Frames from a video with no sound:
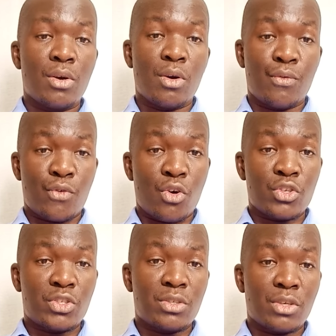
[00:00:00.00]
of
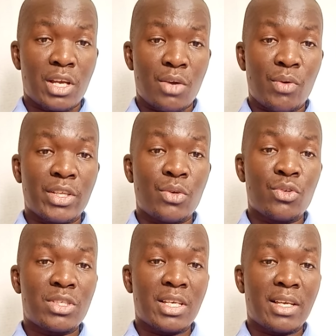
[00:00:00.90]
course, when
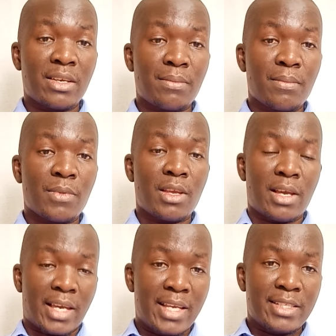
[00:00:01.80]
using
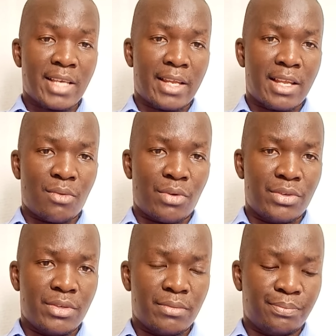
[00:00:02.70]
in sign
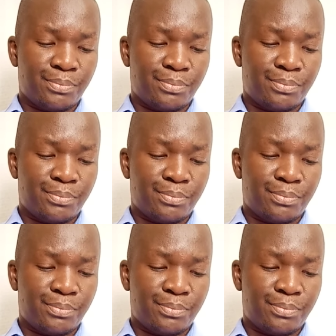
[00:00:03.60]
language.